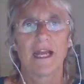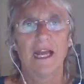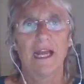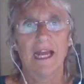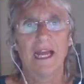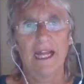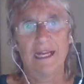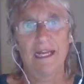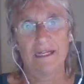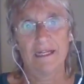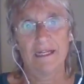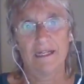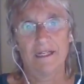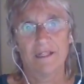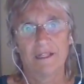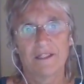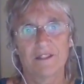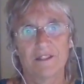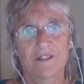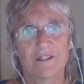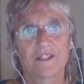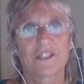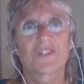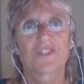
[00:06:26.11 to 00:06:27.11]
And
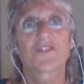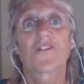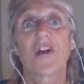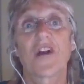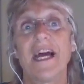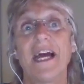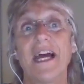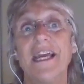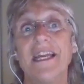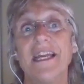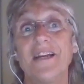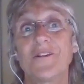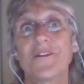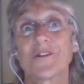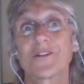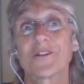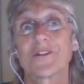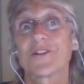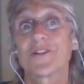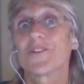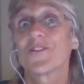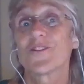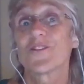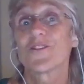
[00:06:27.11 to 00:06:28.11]
the trying or the
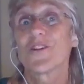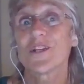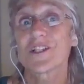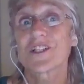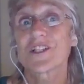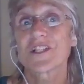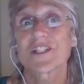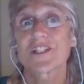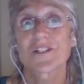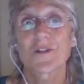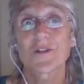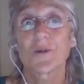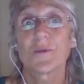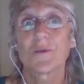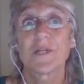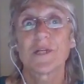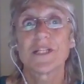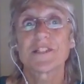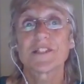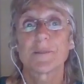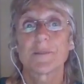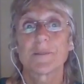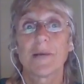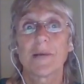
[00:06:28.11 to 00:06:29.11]
search is
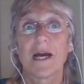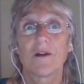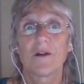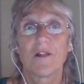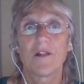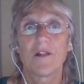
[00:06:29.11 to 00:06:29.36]
always about